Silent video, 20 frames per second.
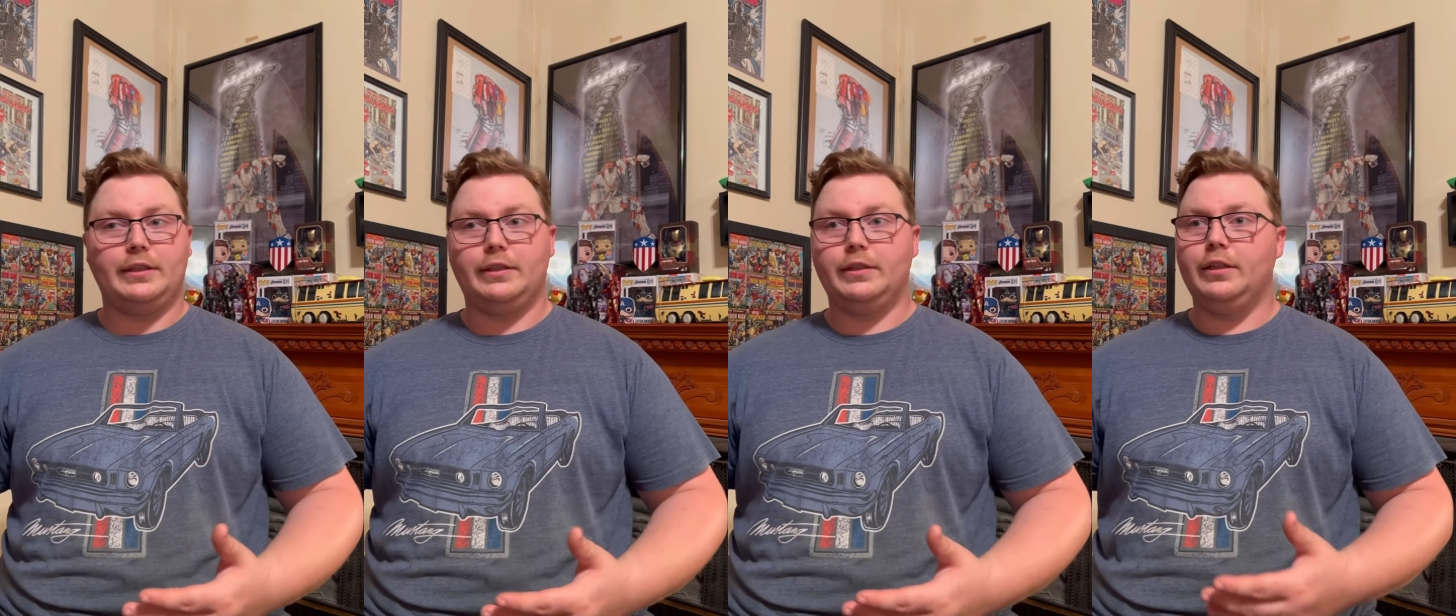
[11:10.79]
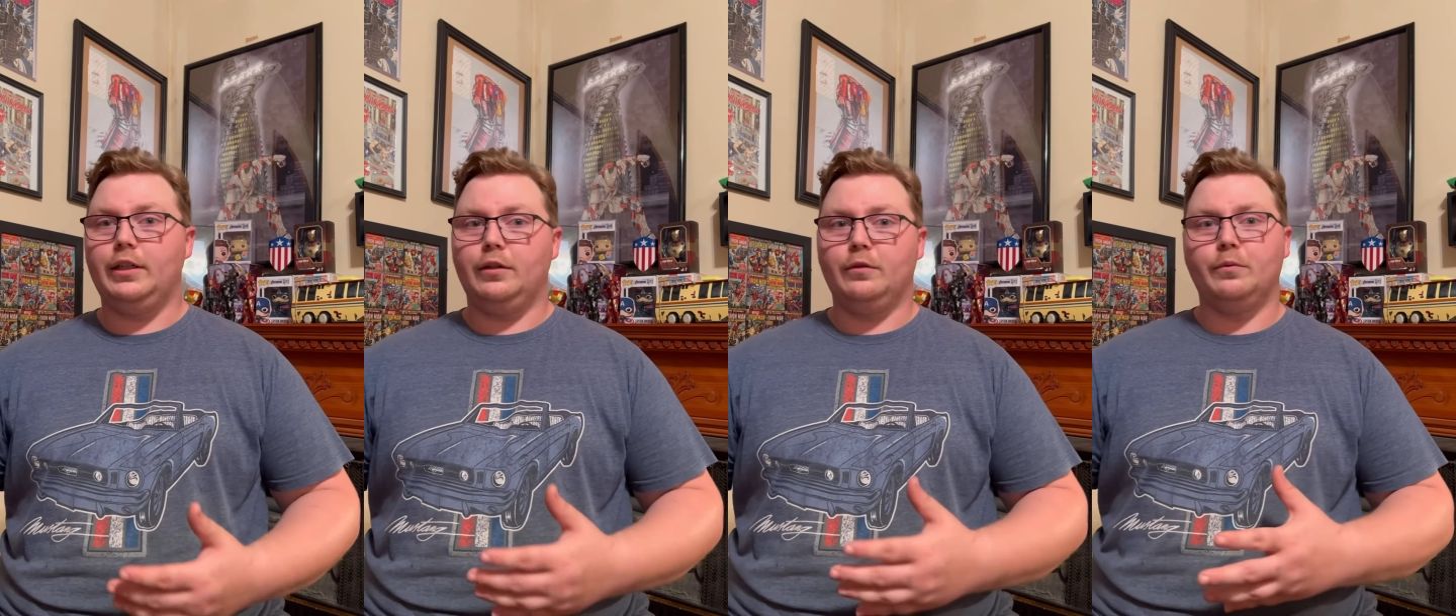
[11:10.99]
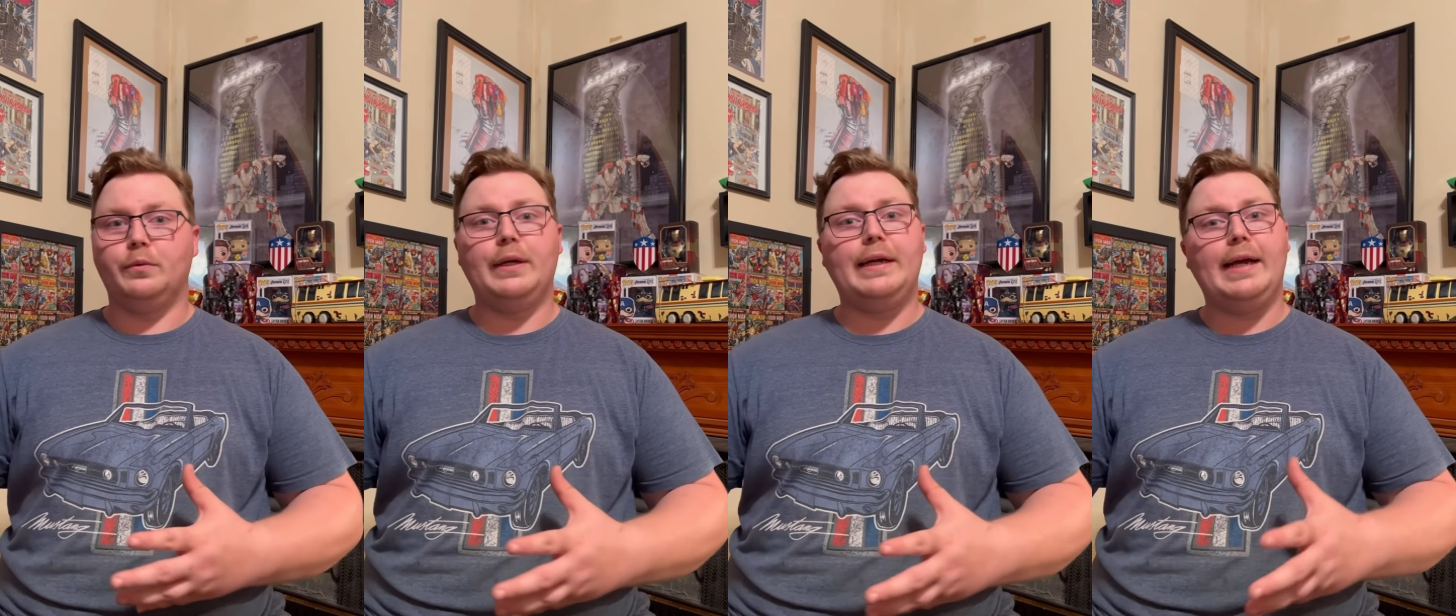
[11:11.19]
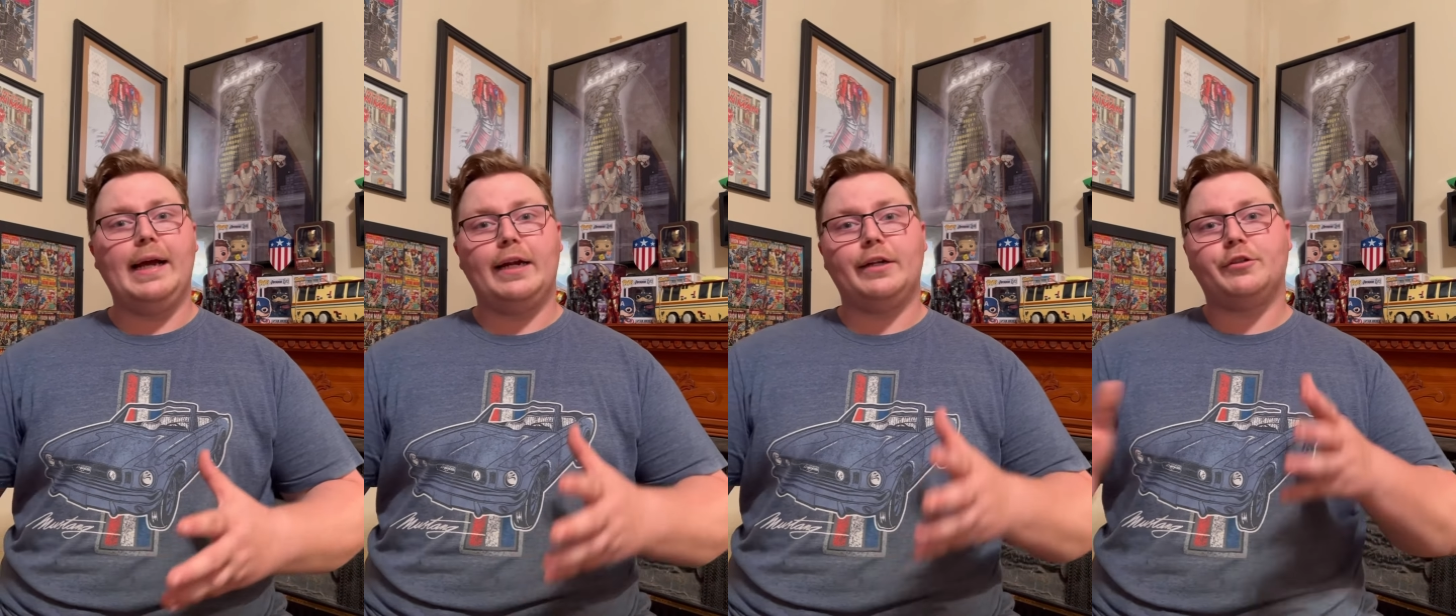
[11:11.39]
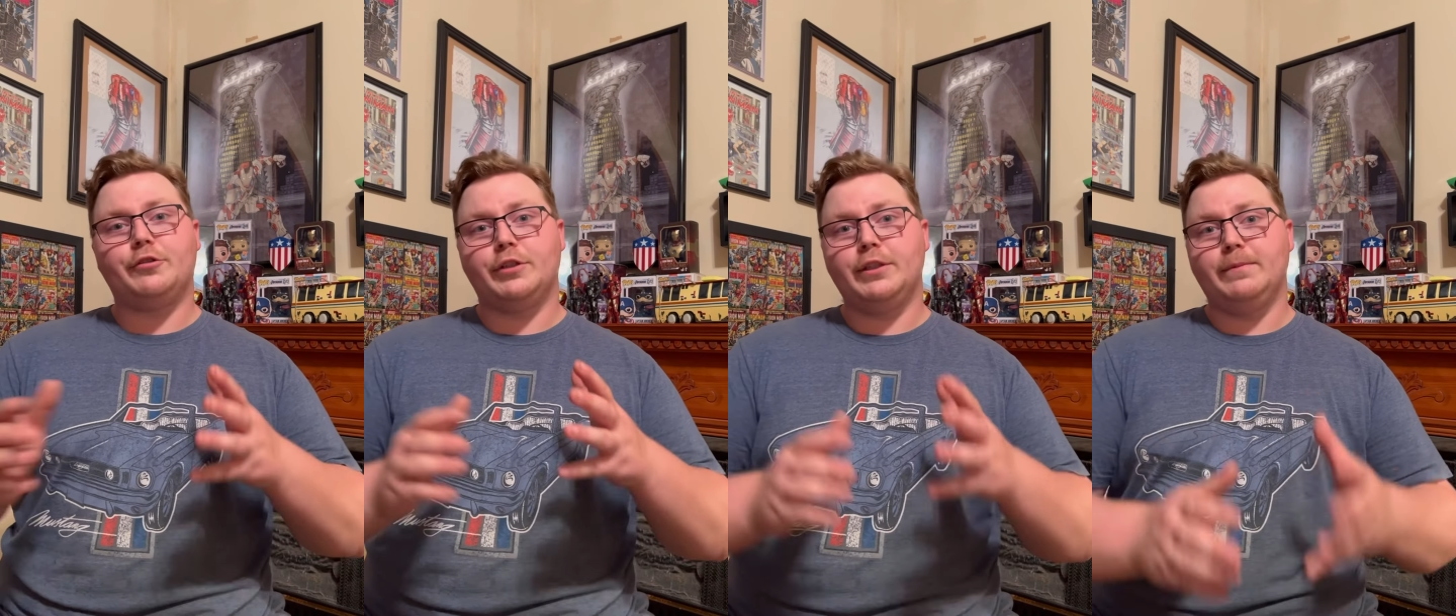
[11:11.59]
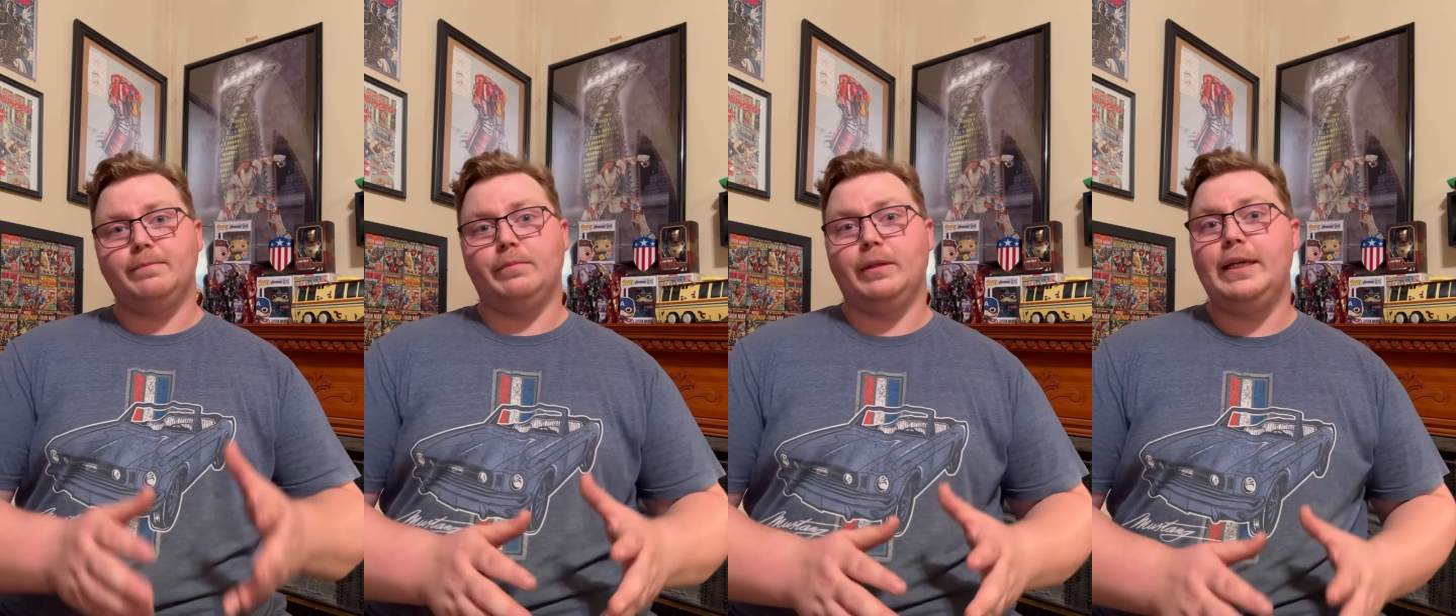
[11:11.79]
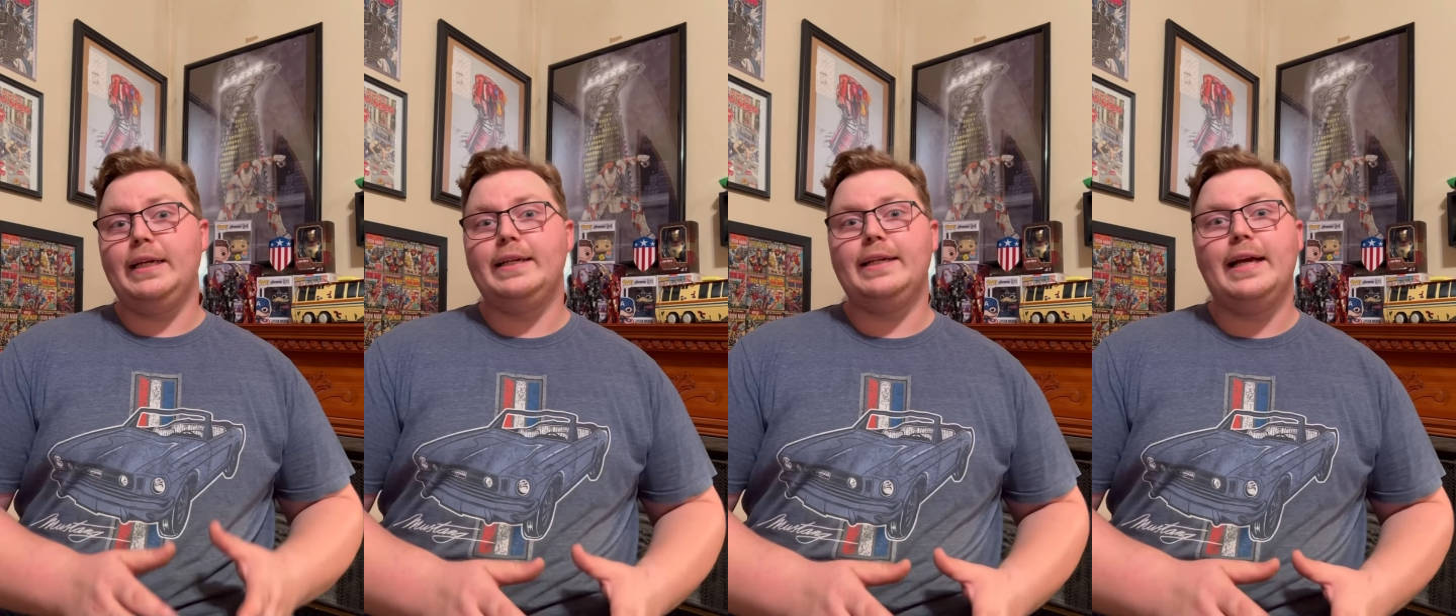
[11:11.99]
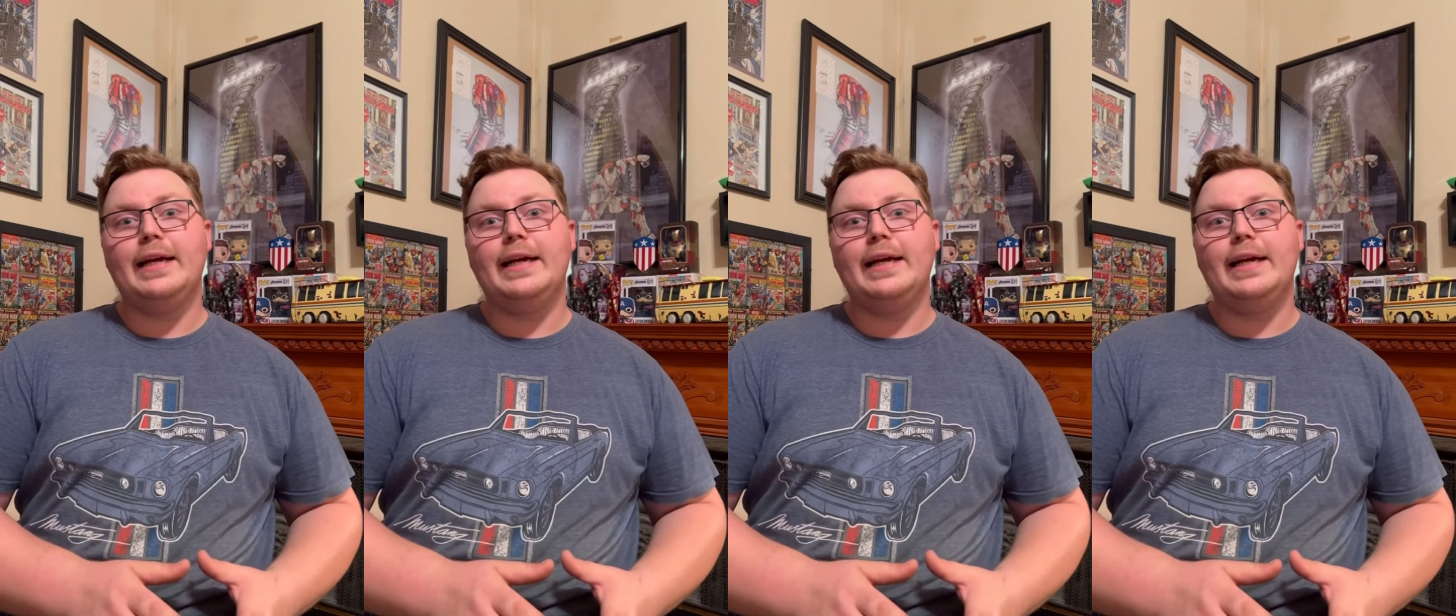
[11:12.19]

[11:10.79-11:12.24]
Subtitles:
you know, we got a trip planned